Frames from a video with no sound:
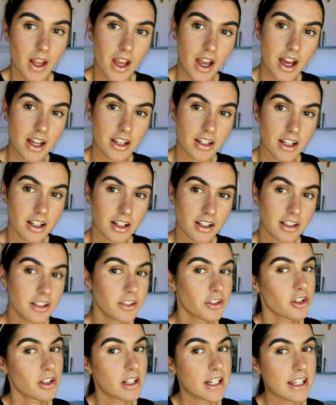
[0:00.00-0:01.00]
And
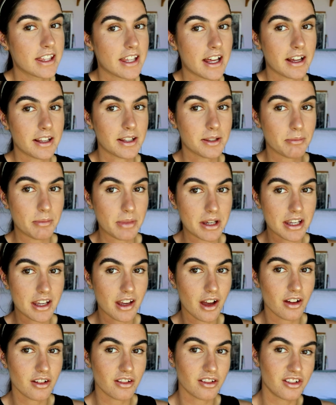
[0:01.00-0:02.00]
literally that is
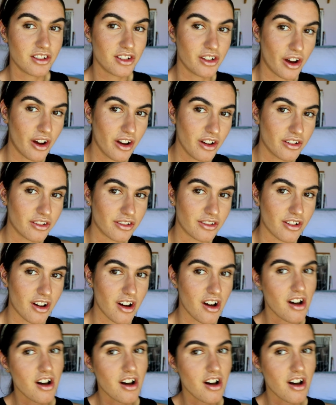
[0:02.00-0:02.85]
me done.